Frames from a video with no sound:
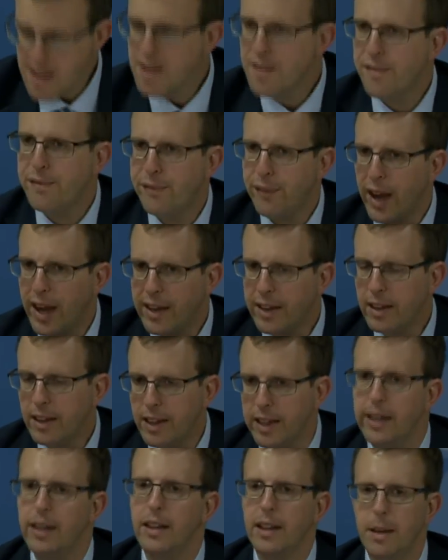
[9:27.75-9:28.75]

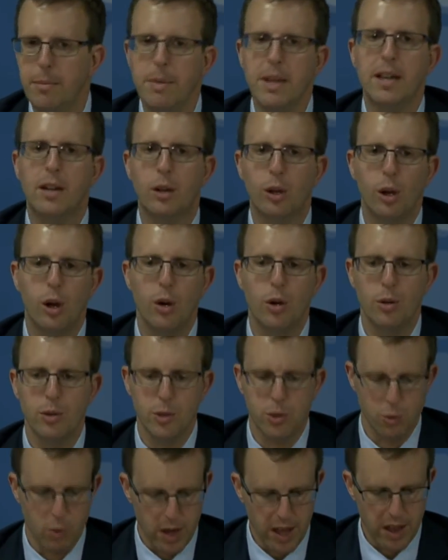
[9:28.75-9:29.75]
Finally, let me
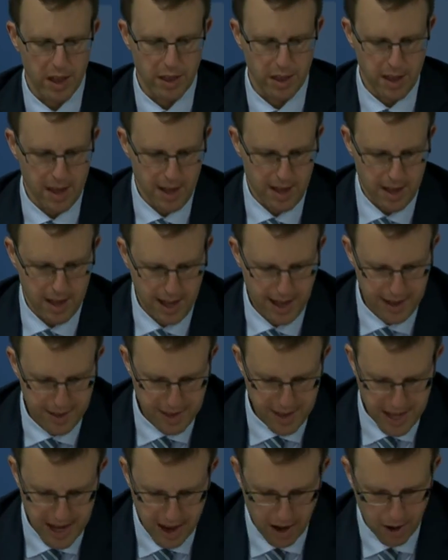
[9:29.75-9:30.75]
close with uh,
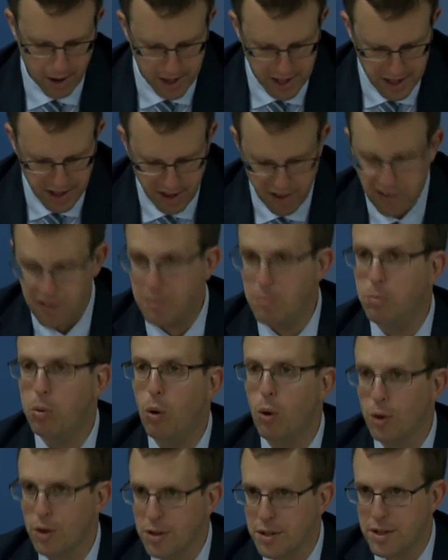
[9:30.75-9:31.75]
the area of
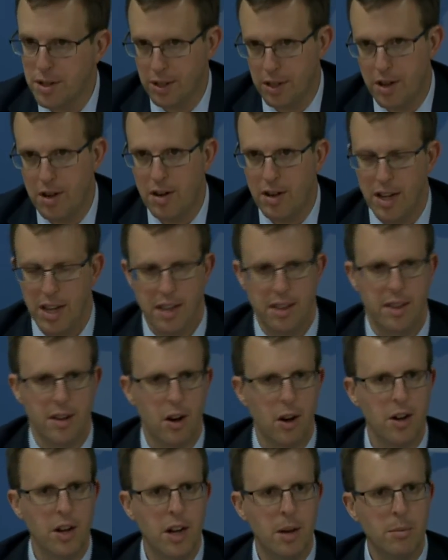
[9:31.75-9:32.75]
border security. There
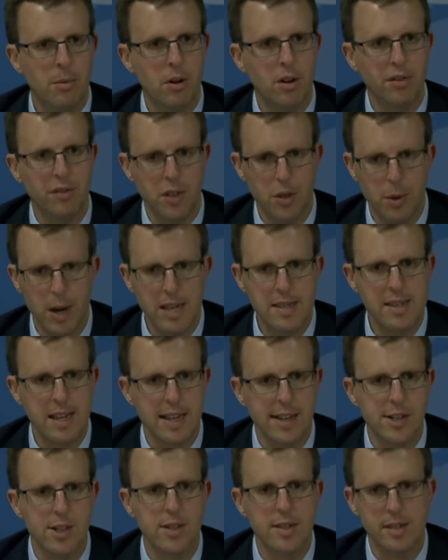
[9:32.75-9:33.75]
are a number of U.S.
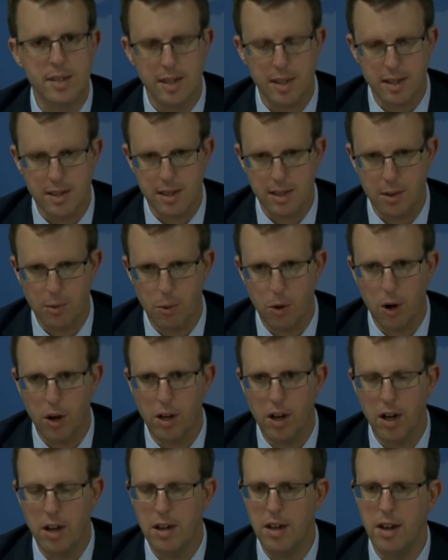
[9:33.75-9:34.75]
agencies that
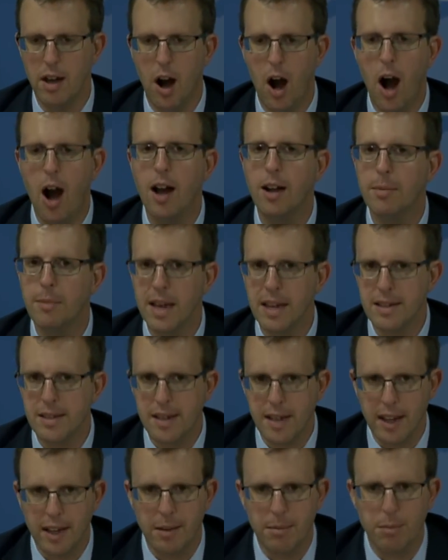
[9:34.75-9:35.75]
work on
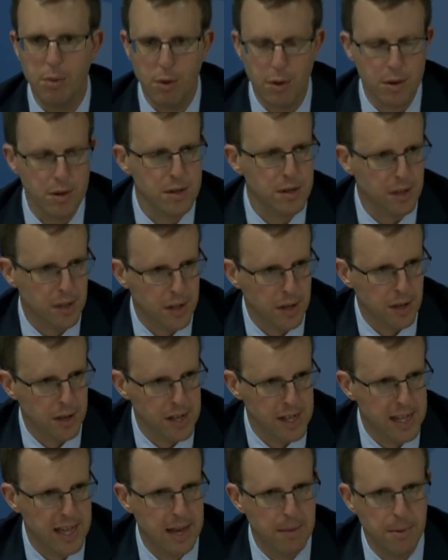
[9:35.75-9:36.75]
augmenting border
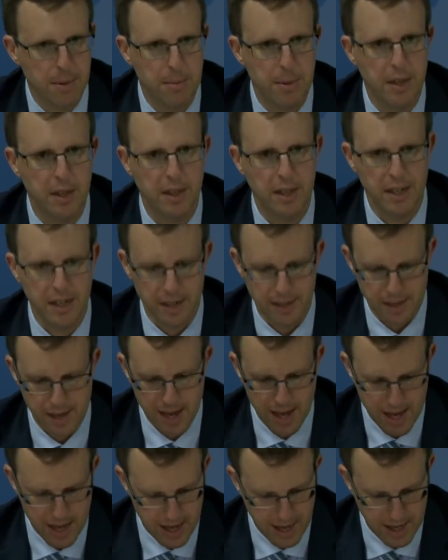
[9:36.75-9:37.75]
security capabilities
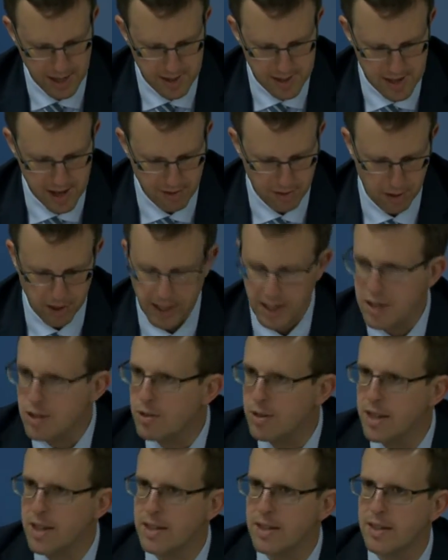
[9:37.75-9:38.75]
in several
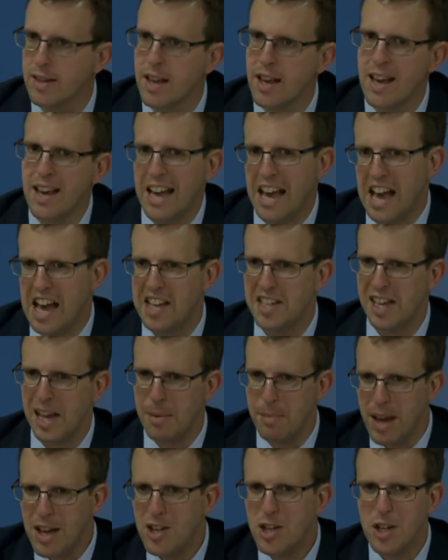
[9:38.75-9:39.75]
countries. As I
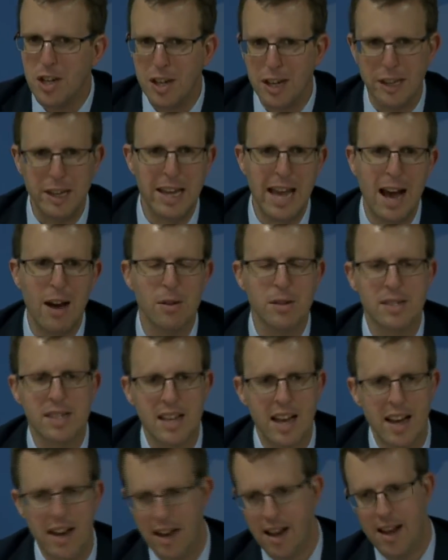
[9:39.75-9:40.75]
mentioned at the
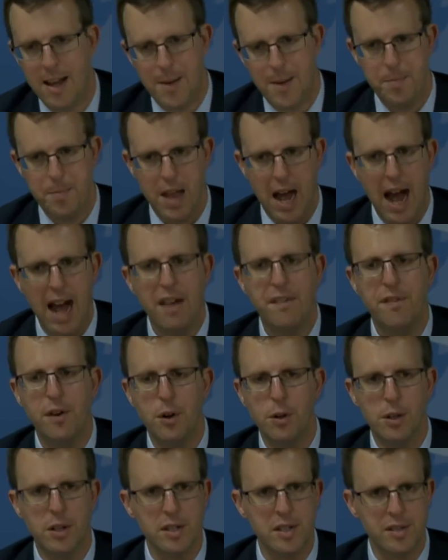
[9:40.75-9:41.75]
outset, I
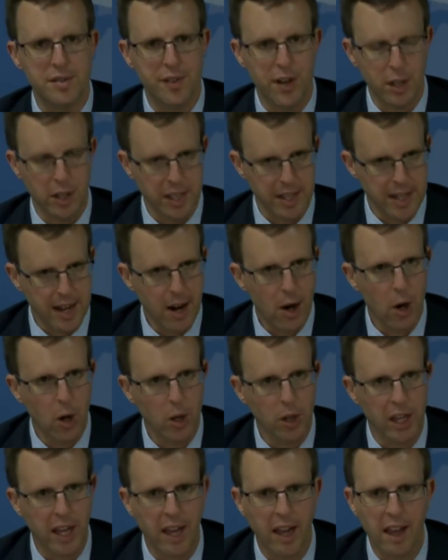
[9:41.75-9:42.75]
focus fairly
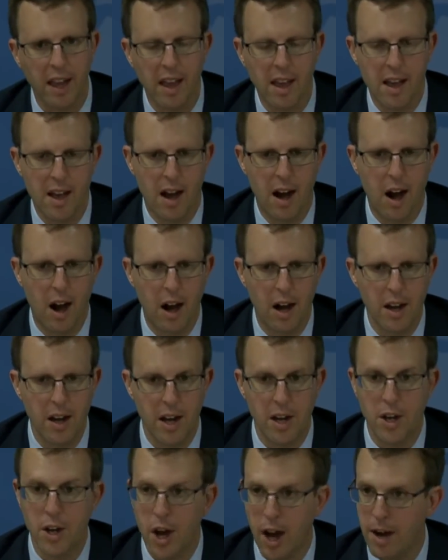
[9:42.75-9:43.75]
narrowly on
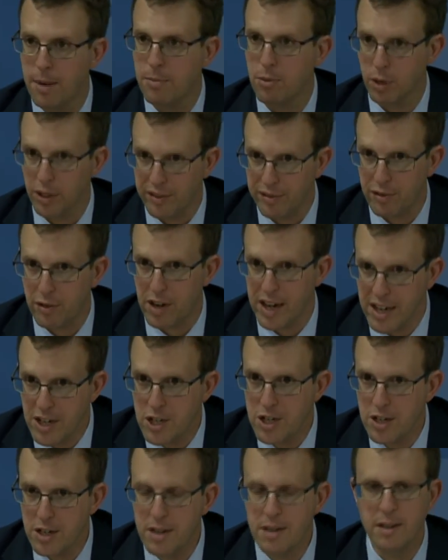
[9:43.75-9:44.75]

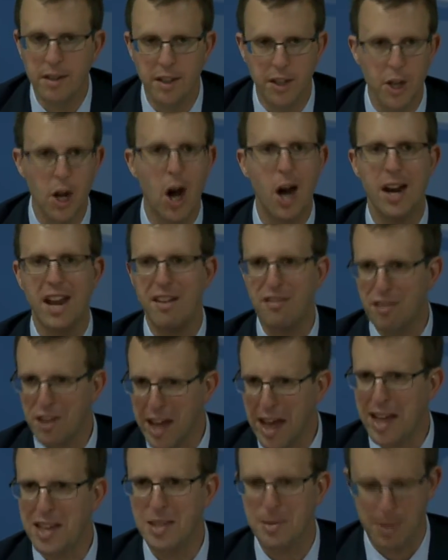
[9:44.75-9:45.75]
nonproliferation, not every
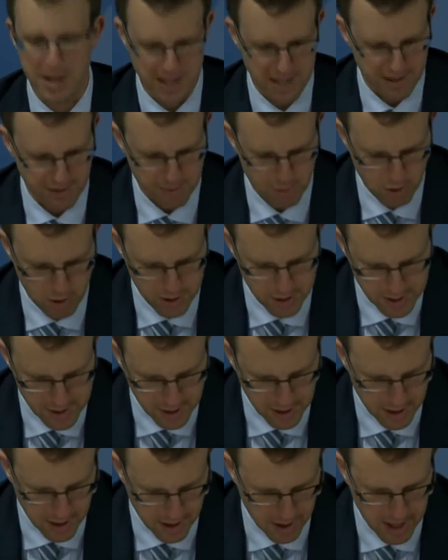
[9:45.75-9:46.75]
aspect of border
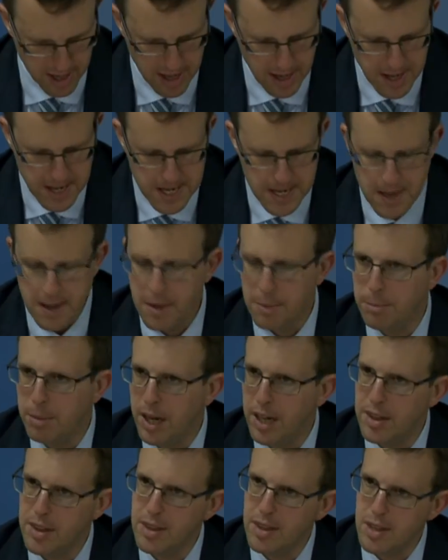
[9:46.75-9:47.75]
security,
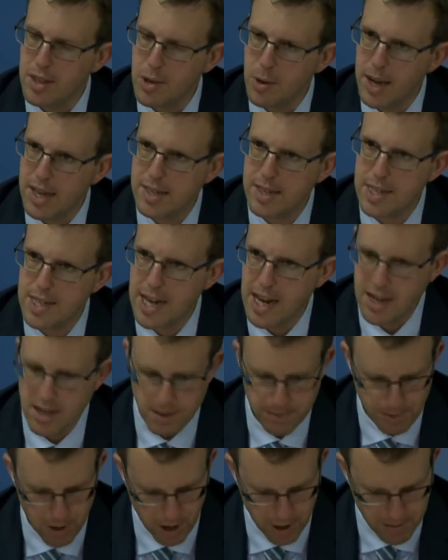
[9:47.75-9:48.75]
but the U.S. State
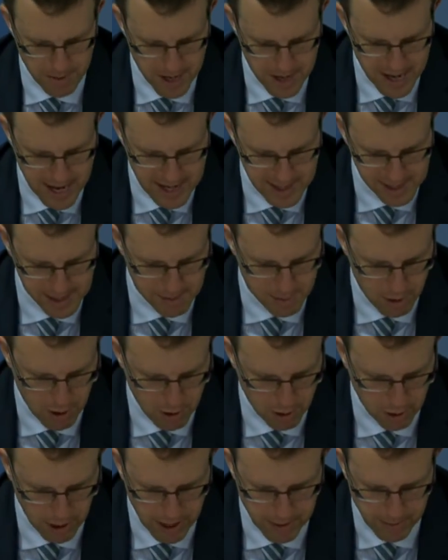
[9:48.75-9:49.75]
Department has a
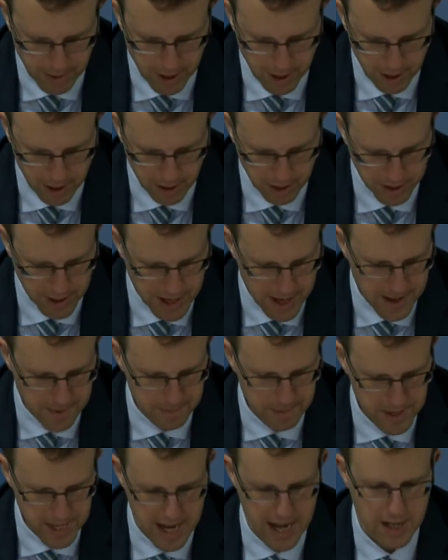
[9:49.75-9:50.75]
program called
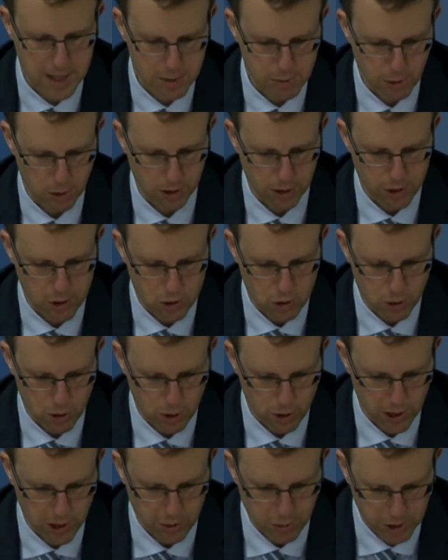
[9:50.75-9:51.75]
the Export
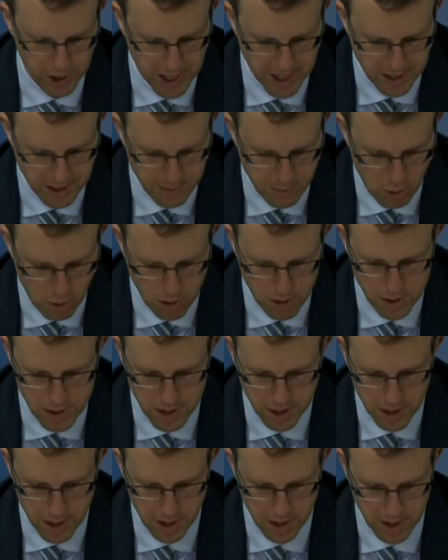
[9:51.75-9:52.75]
Control and Related Border
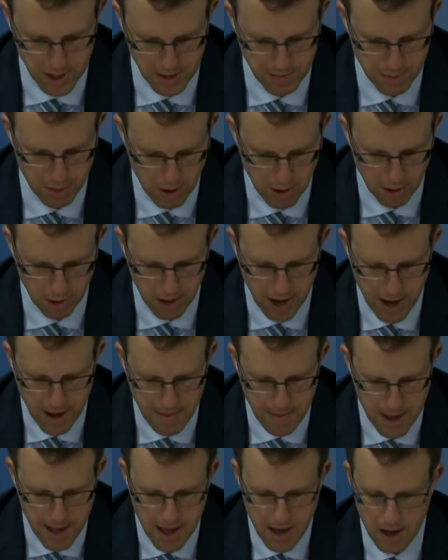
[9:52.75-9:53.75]
Security
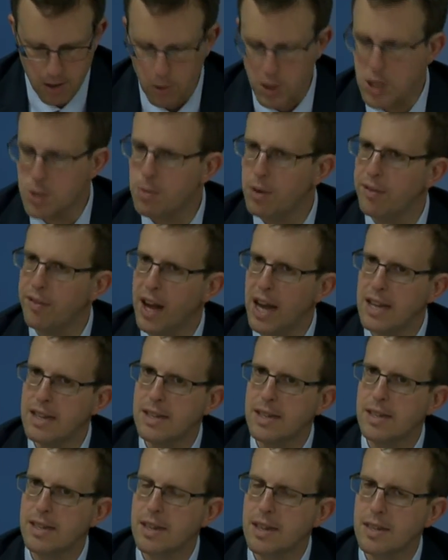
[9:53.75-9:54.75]
Program, which provides
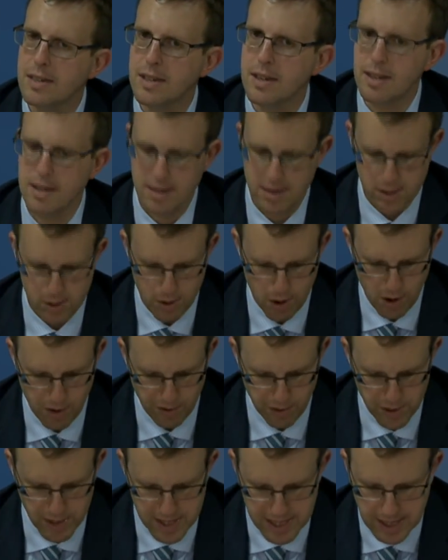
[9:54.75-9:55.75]
assistance to
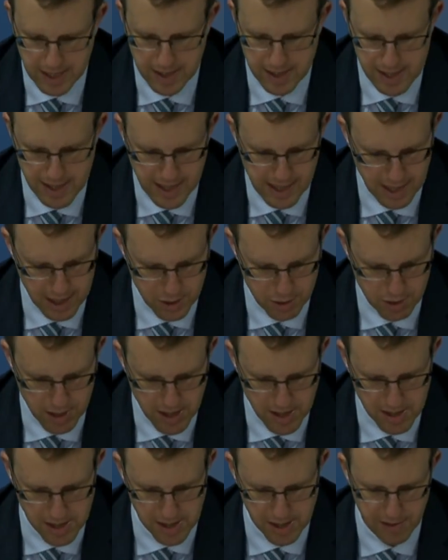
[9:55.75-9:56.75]
over 60
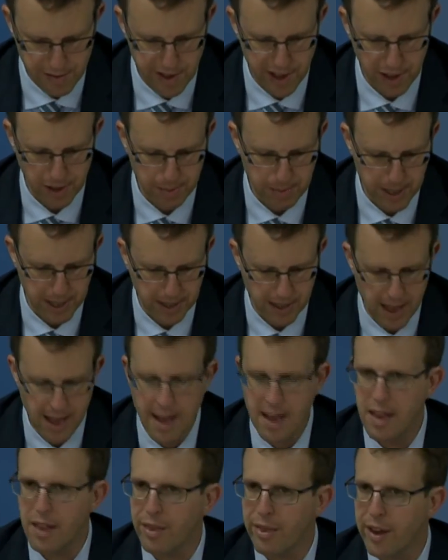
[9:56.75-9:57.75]
countries in developing
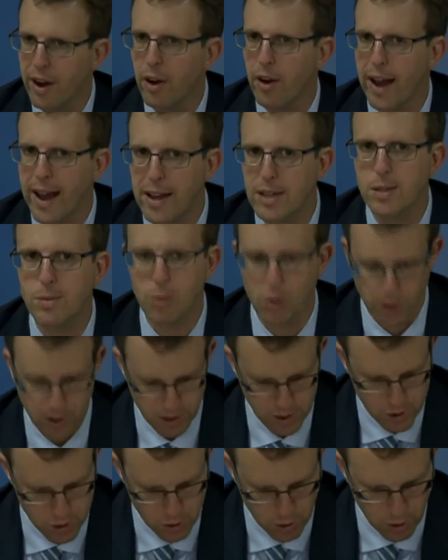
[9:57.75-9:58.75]
their export
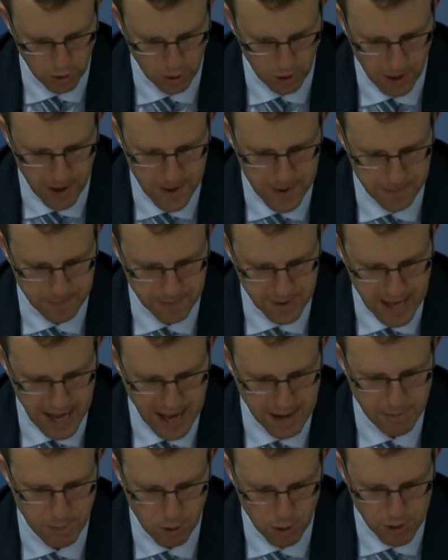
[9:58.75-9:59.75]
control
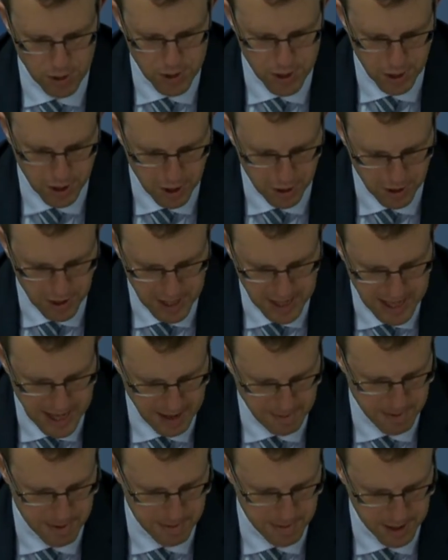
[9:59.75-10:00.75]
and border security
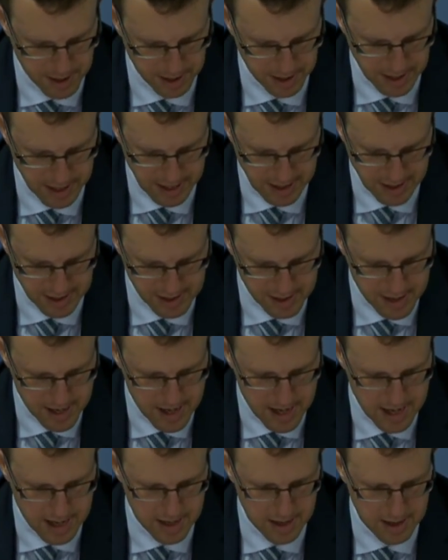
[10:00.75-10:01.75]
capabilities.
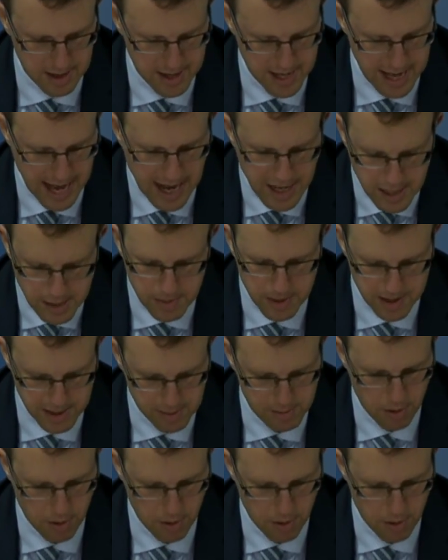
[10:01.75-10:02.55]
The XBIS